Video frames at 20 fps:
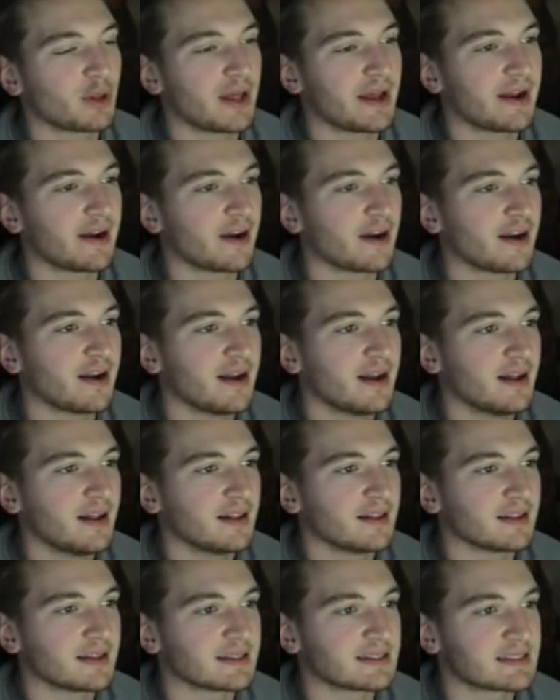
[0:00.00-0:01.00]
player.
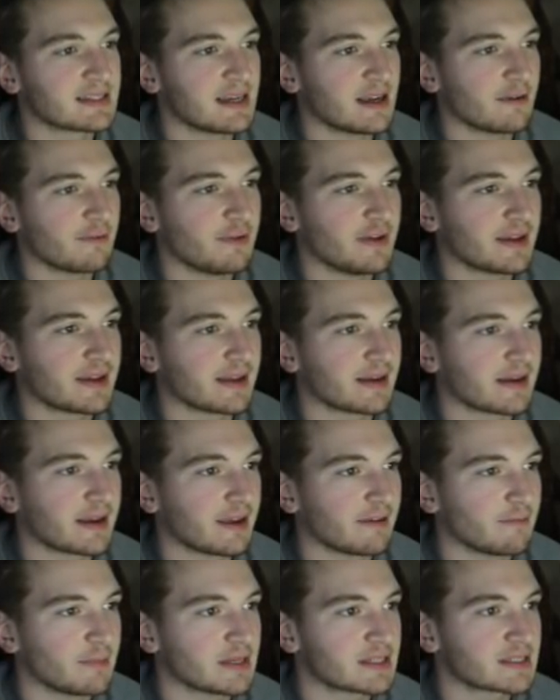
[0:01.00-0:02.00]
Let's see if he can
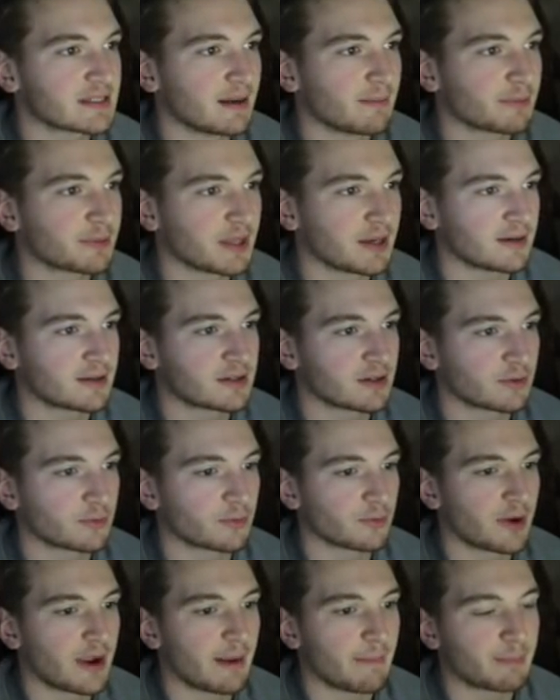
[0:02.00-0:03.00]
give me something to
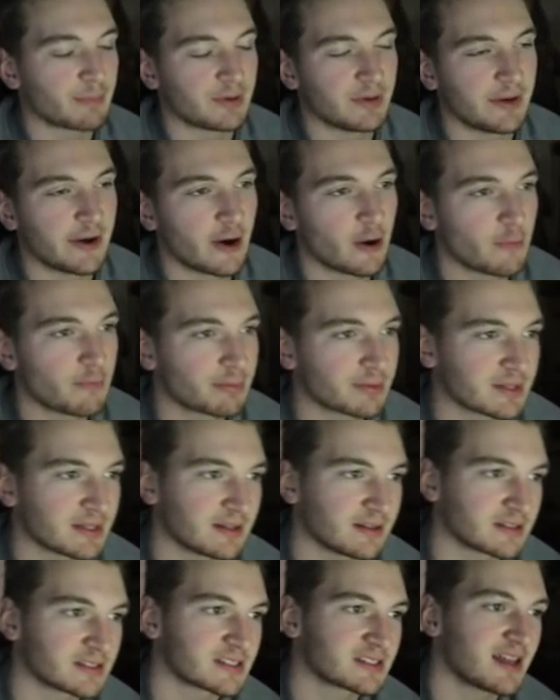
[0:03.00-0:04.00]
rip. Nope.
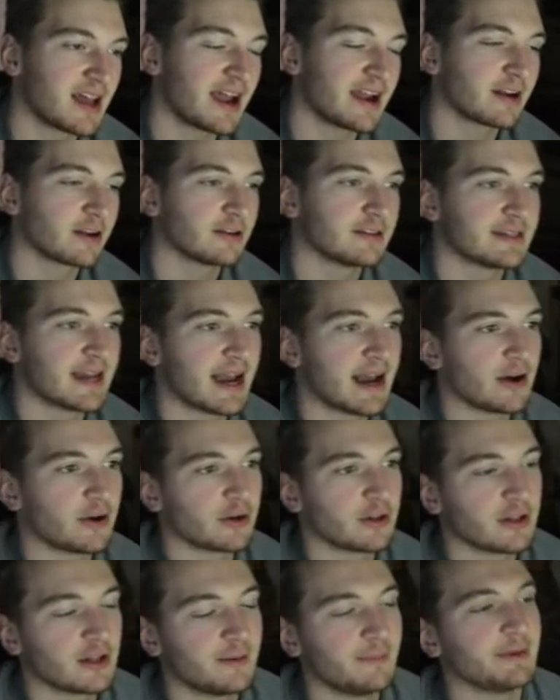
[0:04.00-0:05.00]
Little slider
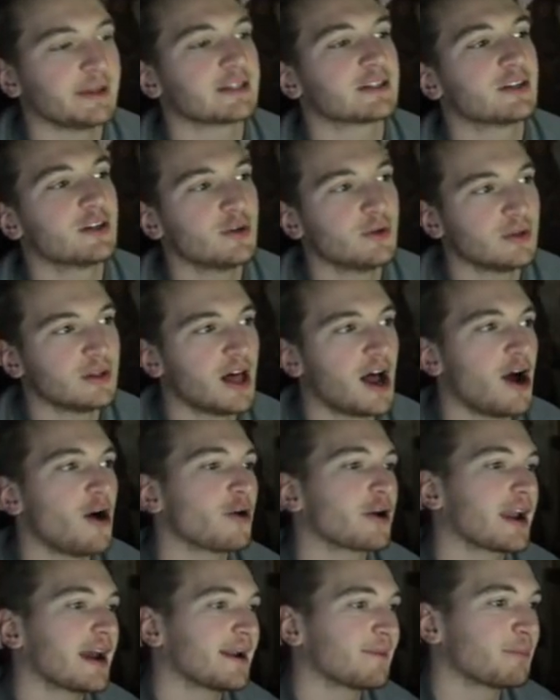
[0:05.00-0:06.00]
down a little bit too
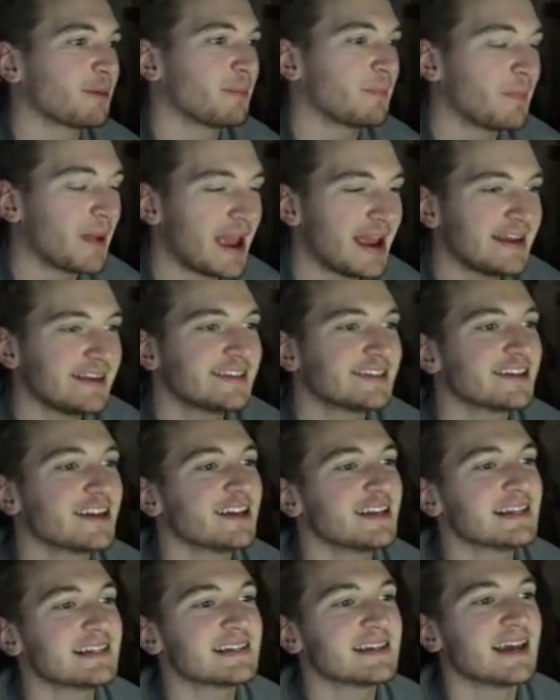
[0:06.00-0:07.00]
low. Got to be
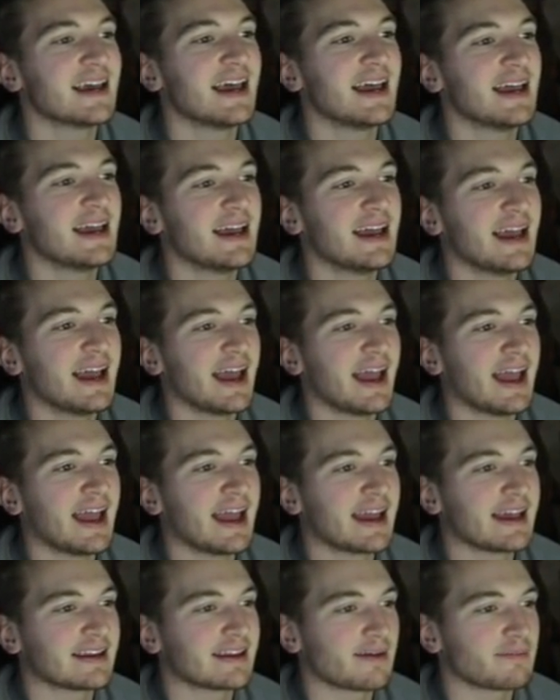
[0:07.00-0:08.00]
patient.
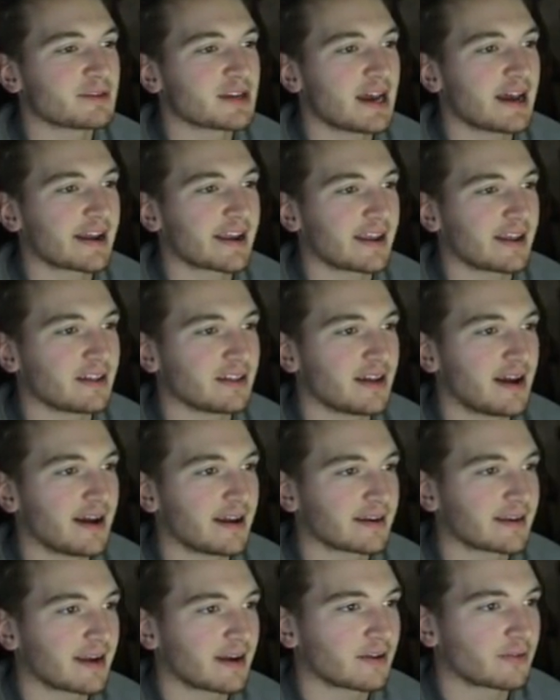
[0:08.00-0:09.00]
And I'm talking a
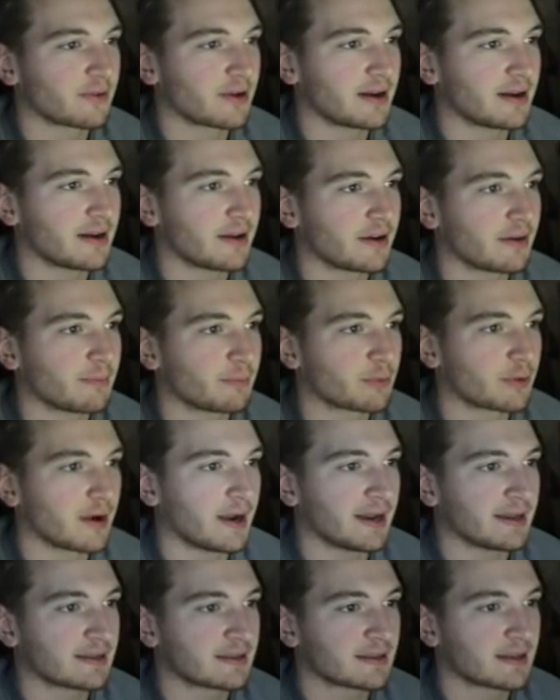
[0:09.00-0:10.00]
lot, kind of running out of
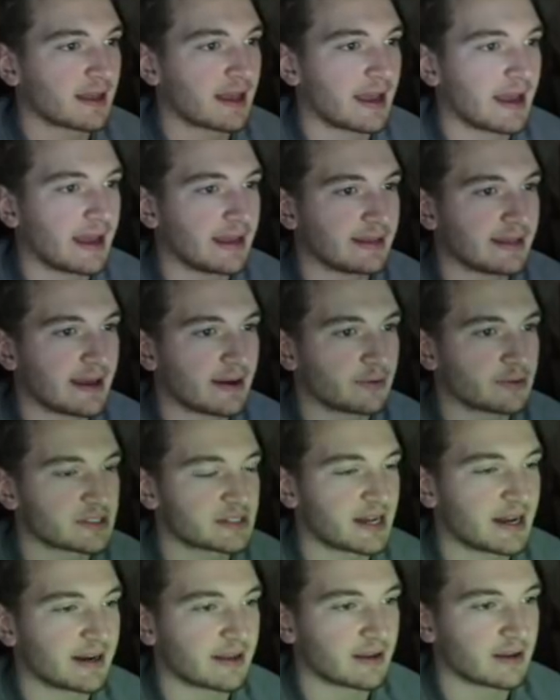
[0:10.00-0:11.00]
breath. And that was
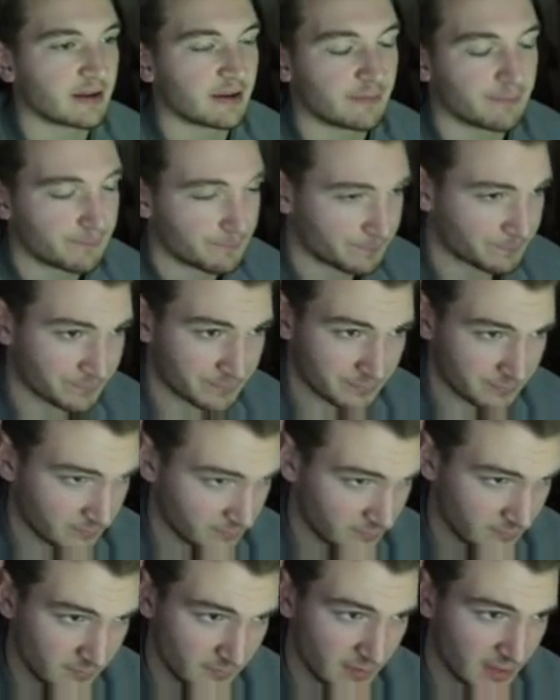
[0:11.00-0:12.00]
not a good
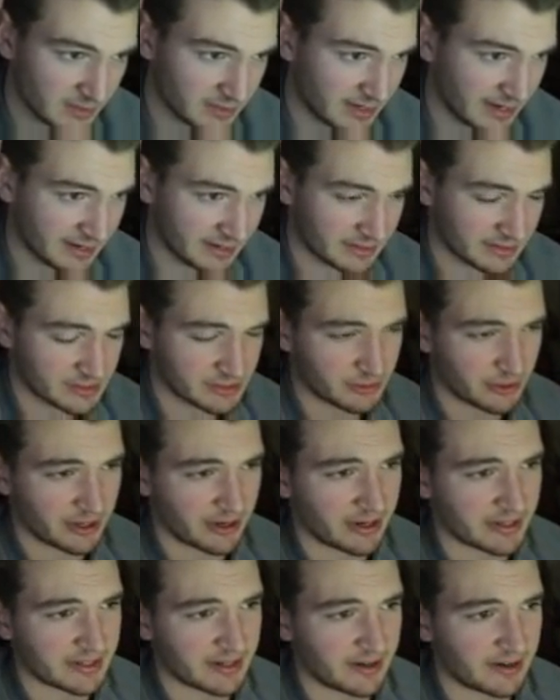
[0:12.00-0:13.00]
not a good swing
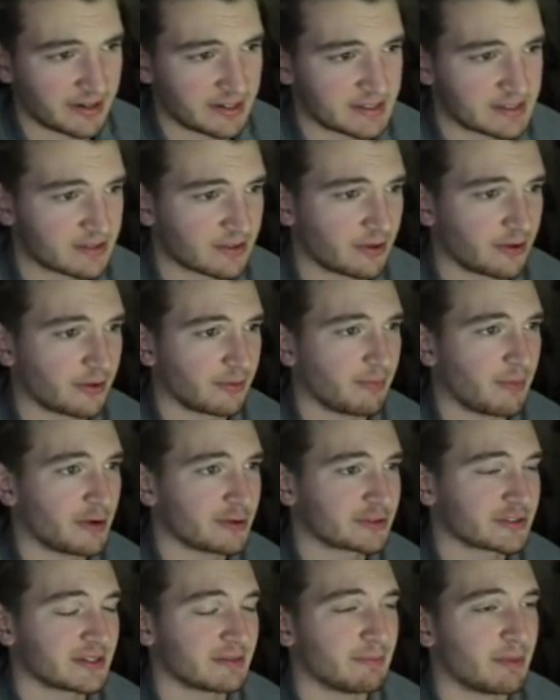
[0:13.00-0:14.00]
right there. He's throwing
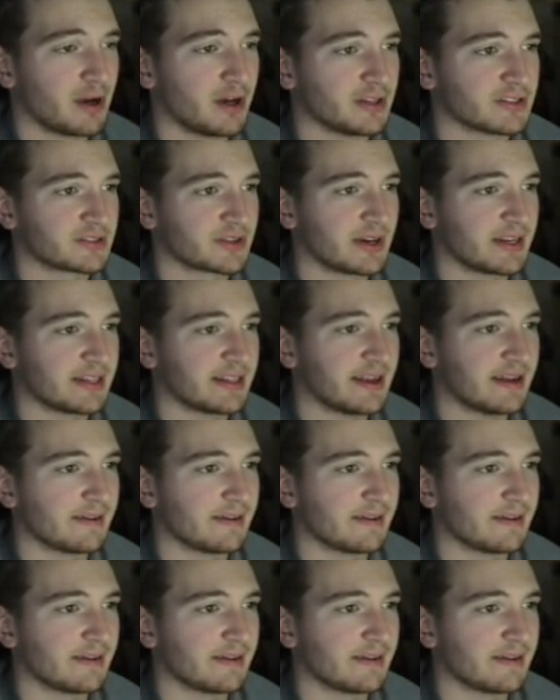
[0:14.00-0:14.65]
mostly balls right